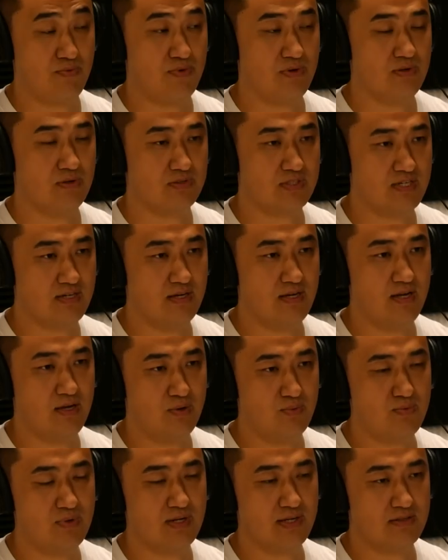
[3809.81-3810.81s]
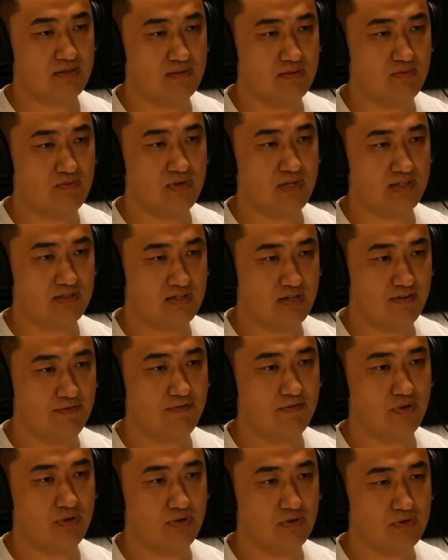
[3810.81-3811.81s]
have been real, t- uh, really, really
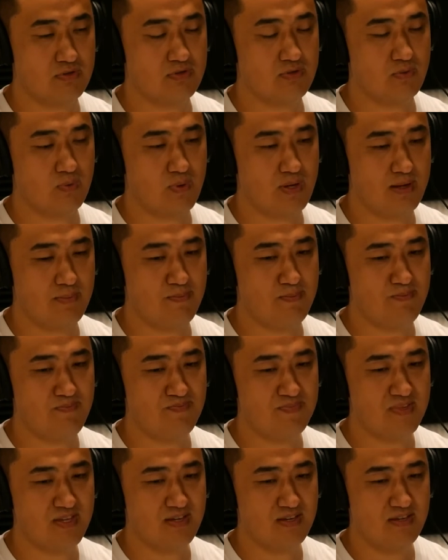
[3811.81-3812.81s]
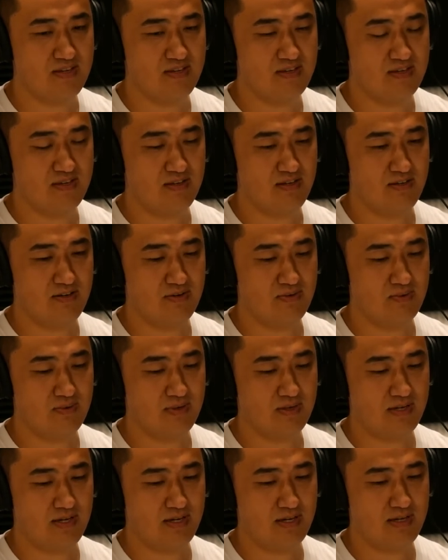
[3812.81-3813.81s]
tough for you to, um, you
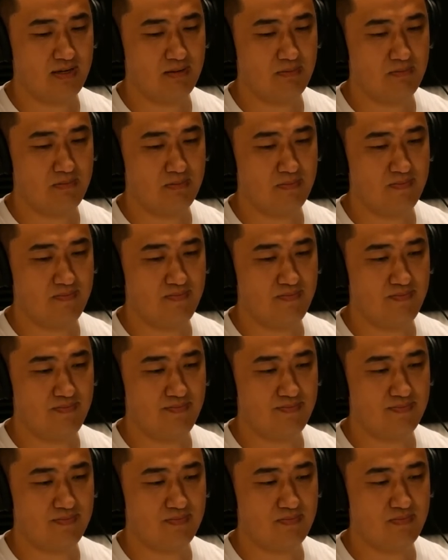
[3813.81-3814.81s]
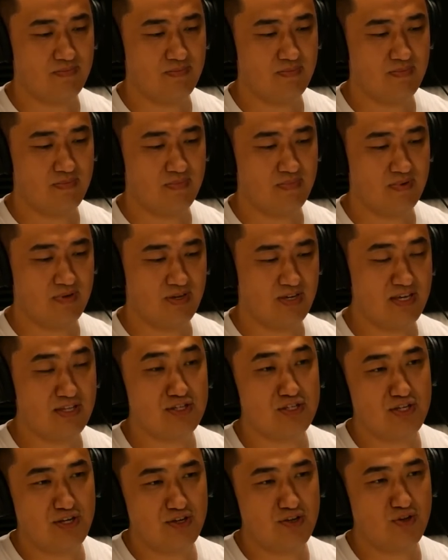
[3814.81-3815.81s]
know, um,
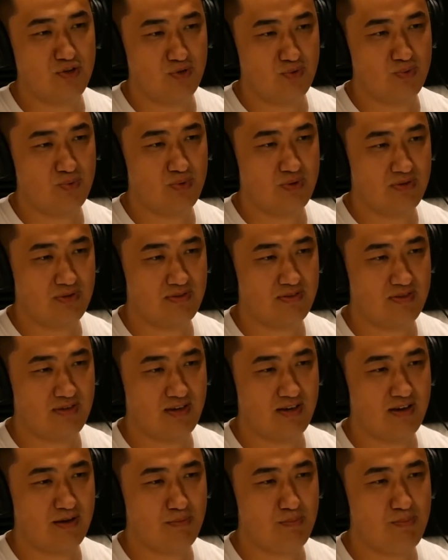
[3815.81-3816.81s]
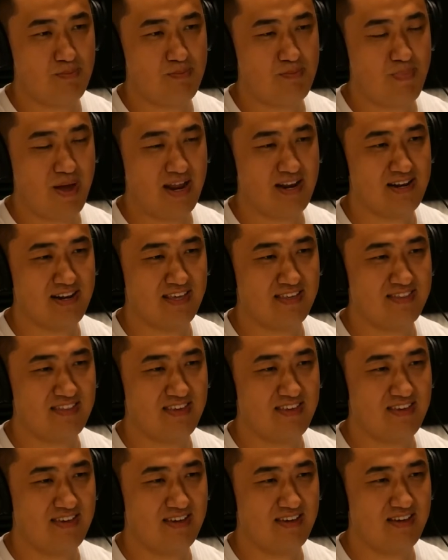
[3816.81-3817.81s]
continue with uh,
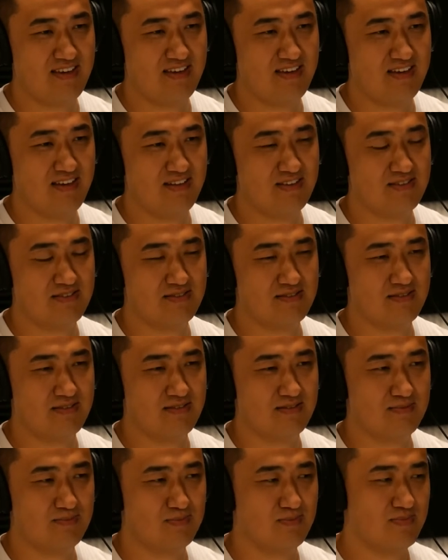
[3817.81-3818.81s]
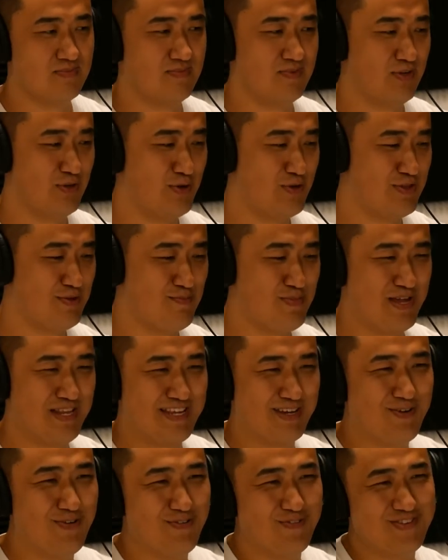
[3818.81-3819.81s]
battling the uh, the you know the
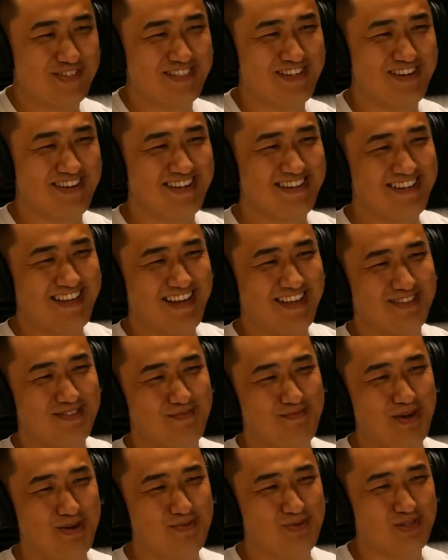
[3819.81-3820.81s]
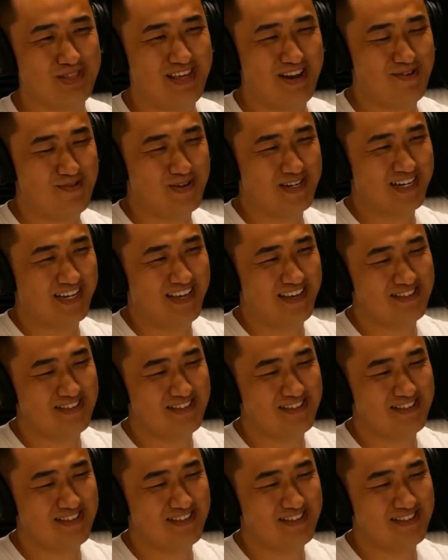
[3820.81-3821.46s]
medical fraternity and the people that are